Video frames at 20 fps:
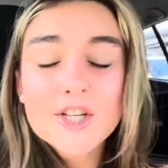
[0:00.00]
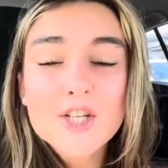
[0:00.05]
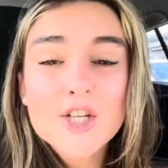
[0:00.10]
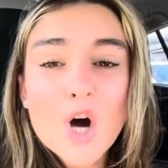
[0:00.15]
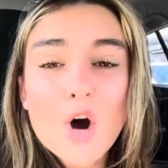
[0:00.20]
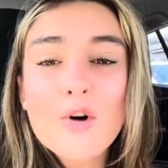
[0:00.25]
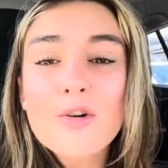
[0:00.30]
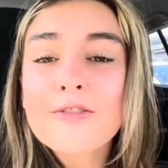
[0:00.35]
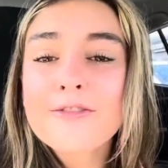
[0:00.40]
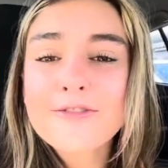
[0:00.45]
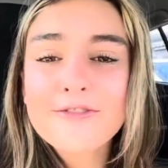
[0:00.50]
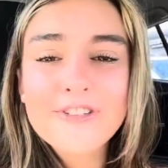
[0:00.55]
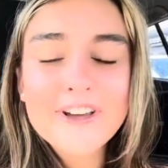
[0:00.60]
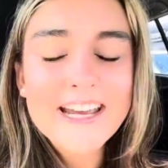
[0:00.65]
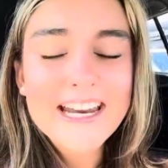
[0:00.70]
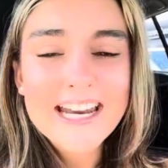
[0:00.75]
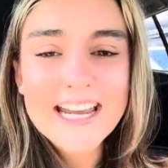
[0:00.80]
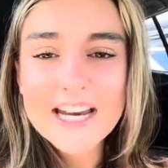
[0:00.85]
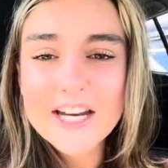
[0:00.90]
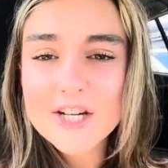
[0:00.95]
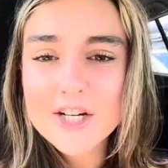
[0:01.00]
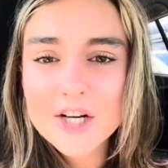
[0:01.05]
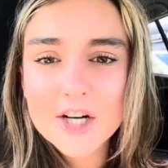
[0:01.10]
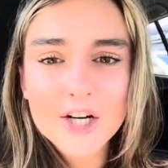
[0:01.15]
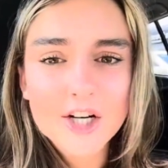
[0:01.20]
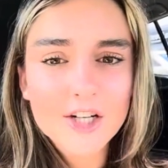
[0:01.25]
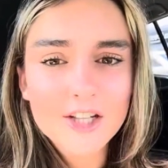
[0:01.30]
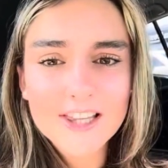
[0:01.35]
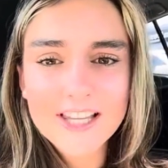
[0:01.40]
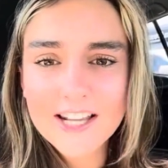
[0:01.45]
Don't feed into
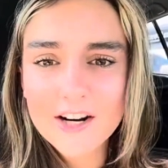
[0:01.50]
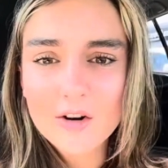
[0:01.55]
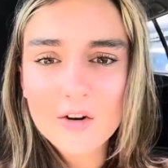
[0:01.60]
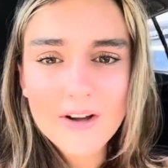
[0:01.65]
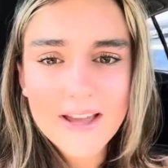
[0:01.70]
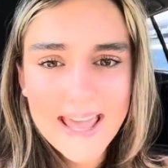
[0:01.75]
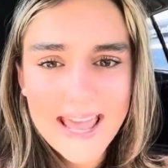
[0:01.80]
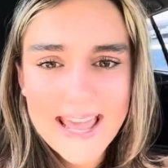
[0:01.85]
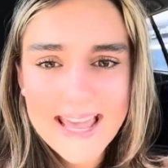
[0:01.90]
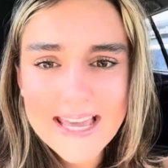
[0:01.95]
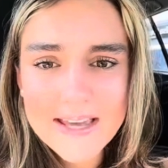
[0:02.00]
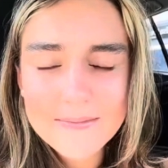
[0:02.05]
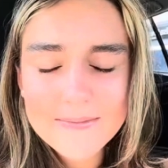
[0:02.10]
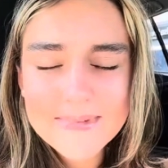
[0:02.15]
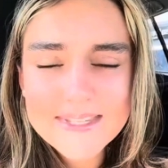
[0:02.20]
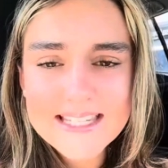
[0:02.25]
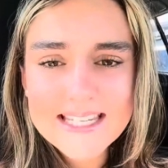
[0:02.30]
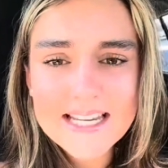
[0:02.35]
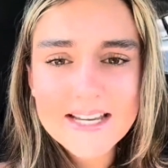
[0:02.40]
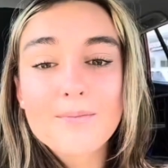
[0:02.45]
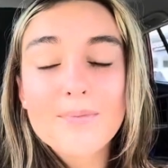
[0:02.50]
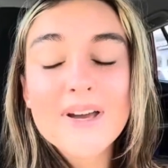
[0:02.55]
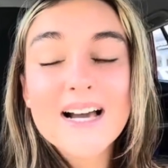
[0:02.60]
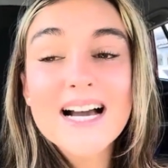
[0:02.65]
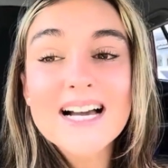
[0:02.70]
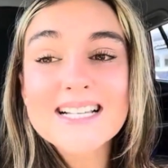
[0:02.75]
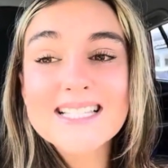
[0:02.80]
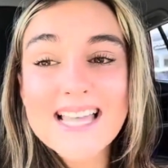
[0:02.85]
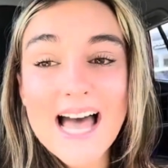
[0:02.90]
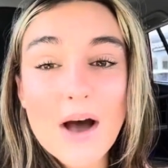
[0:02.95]
her little games,
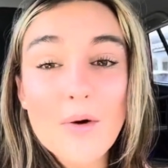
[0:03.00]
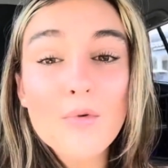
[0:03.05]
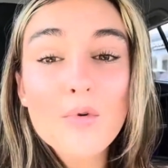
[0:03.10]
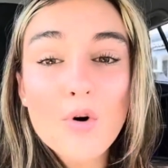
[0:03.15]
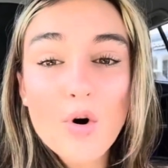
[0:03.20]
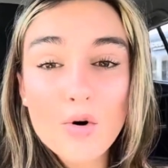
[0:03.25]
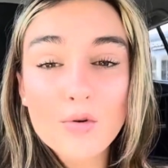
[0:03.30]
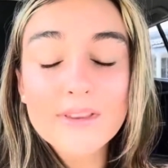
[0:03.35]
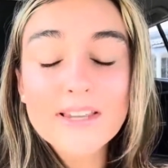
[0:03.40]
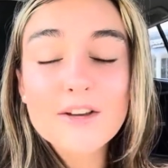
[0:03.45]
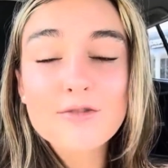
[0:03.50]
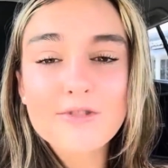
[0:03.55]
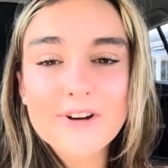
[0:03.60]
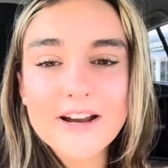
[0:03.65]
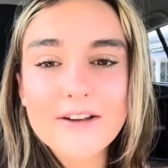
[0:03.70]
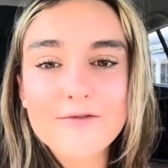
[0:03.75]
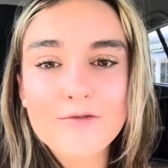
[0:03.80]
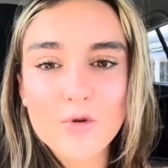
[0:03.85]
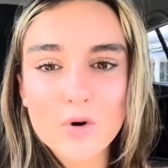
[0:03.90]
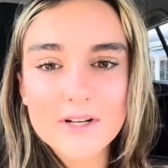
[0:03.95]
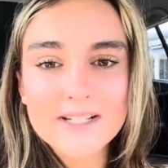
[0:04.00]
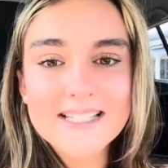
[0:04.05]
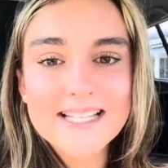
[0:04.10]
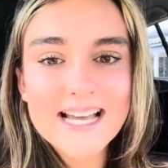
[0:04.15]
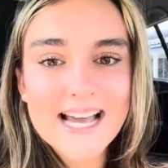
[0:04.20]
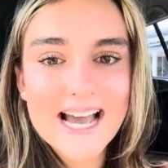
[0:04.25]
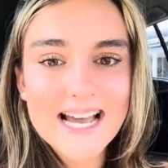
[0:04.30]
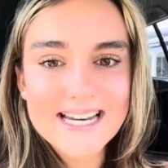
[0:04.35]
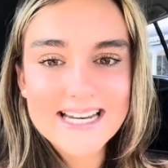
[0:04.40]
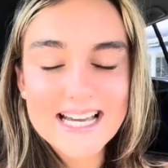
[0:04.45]
because that will only reinforce
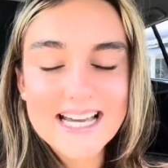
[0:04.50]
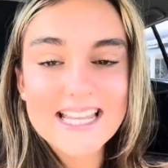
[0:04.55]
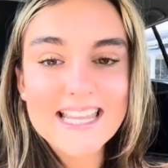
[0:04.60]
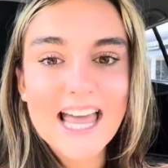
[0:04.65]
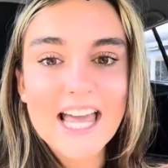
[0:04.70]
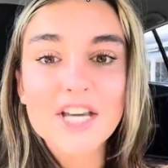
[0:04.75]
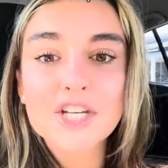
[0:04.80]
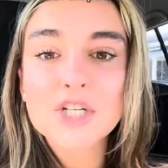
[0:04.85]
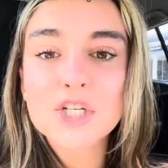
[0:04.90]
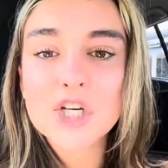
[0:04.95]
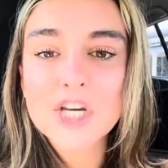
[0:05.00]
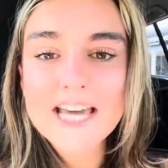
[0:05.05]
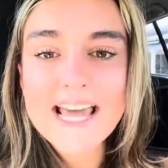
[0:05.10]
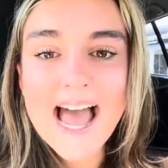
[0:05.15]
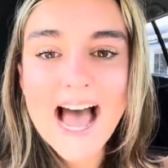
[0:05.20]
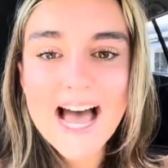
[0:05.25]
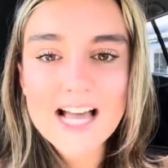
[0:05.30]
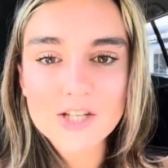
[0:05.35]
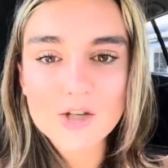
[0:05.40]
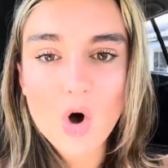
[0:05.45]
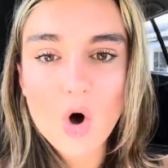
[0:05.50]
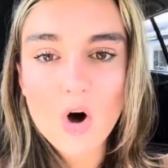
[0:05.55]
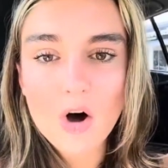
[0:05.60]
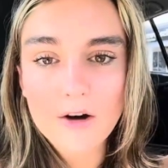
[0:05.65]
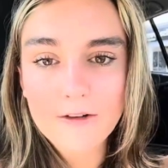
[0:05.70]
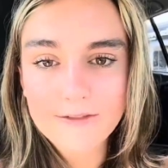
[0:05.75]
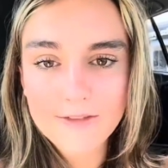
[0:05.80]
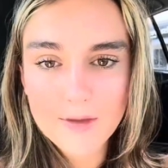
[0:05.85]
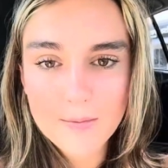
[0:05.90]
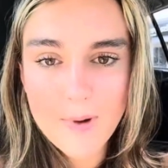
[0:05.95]
the idea that she has
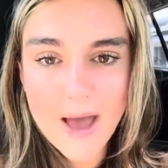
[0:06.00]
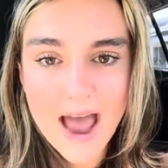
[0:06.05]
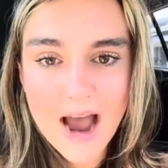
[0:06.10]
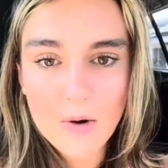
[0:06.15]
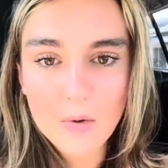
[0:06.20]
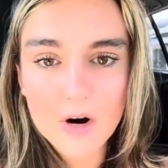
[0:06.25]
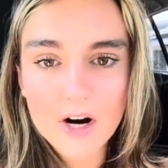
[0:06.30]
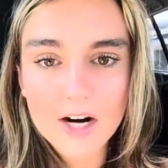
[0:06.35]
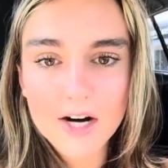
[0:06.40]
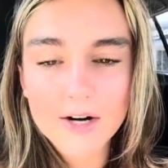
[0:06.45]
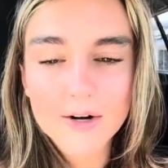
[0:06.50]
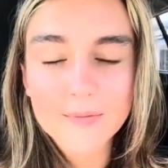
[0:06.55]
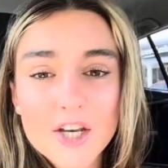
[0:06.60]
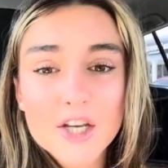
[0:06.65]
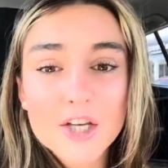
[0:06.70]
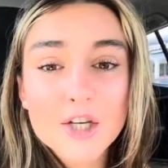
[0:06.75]
all of the power.